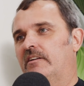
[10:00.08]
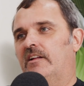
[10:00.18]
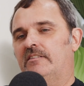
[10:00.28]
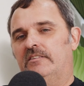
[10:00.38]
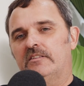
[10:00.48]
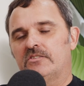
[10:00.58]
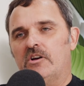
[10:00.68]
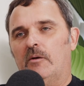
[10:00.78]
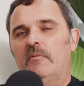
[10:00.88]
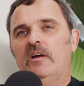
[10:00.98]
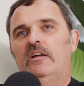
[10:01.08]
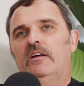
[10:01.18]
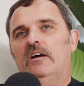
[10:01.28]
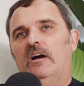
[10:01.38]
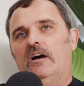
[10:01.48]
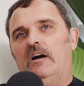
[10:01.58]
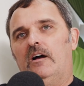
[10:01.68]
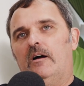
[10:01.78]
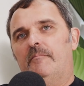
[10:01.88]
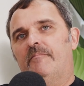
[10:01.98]
it. Did the job.
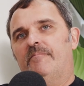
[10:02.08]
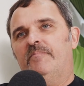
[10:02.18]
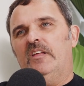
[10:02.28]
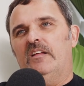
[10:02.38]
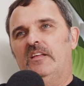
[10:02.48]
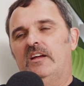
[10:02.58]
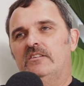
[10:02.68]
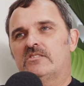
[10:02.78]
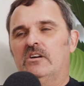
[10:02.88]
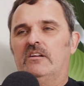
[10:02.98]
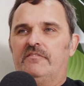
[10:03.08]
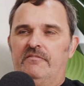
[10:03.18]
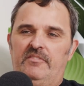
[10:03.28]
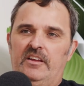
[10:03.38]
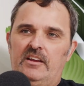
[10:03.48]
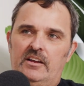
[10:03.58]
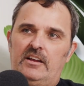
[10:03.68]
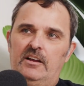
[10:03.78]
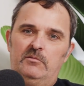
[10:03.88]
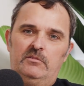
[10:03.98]
And then you sort of think,
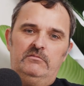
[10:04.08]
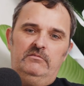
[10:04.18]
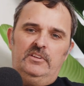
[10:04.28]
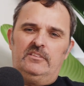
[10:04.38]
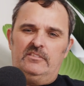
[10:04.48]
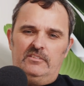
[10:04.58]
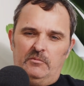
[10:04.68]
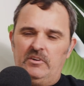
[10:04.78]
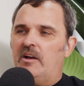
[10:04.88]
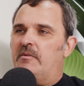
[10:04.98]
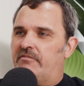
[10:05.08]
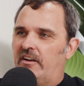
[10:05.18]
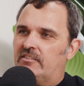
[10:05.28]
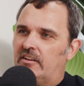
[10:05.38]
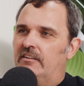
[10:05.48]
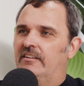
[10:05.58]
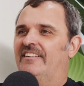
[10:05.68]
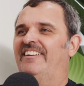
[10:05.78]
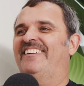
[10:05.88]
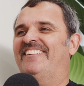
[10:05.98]
okay, well, I want to go a bit faster.
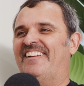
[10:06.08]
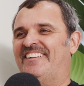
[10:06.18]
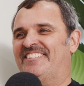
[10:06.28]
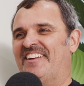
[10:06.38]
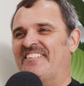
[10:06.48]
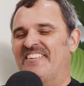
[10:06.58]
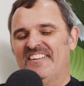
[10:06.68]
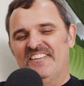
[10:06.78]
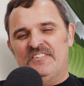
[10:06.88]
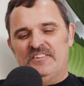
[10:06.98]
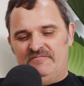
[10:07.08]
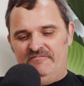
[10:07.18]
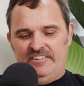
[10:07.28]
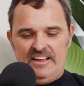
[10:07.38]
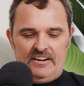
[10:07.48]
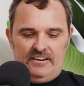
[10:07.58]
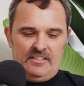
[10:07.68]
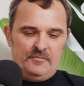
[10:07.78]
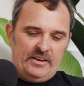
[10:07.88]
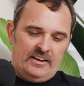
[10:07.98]
So we had
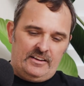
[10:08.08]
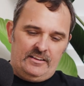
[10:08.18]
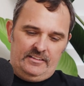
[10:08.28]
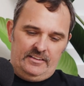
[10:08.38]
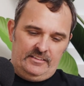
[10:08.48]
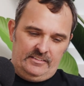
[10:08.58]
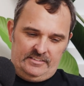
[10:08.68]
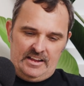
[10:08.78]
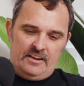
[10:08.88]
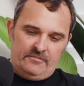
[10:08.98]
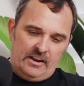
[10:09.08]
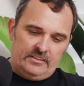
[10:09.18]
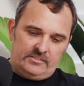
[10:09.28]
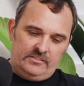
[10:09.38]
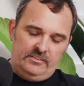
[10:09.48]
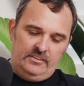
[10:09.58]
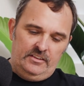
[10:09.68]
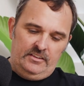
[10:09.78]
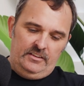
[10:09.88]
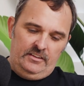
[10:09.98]
another Baja there that Dad raced,
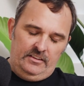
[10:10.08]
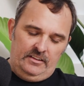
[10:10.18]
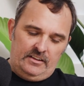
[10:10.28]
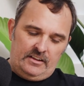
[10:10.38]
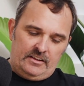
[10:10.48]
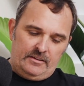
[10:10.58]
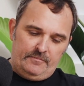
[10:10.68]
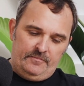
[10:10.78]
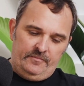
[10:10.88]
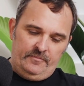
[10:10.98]
and